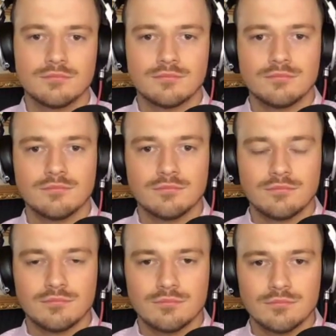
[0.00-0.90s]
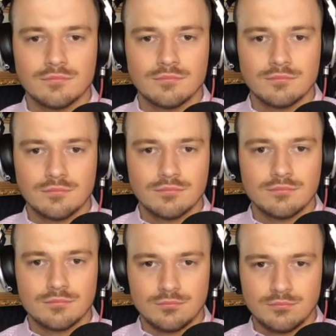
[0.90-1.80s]

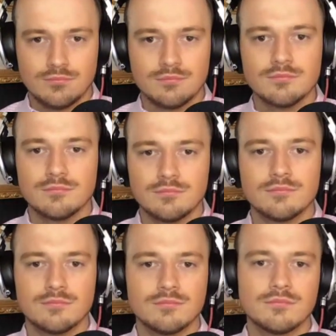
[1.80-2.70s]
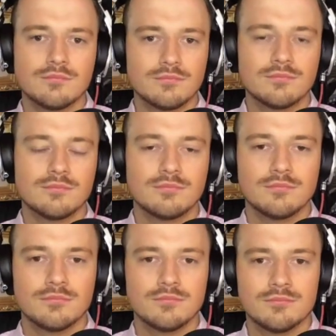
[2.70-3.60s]

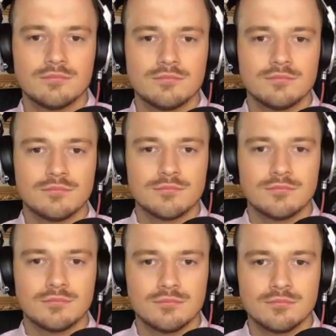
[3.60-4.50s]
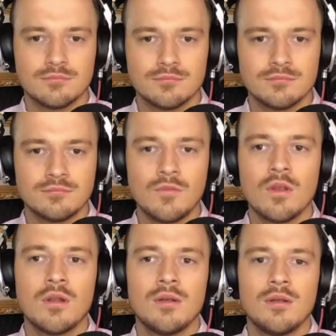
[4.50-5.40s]

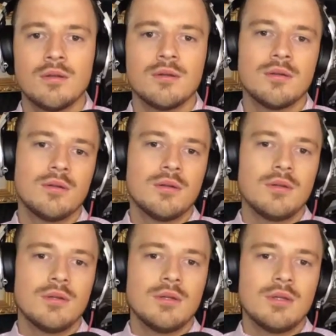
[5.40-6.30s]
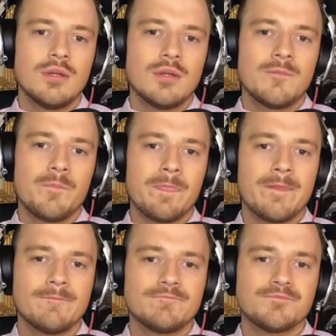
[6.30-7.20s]

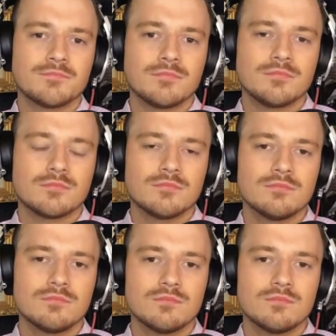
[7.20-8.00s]
(silent)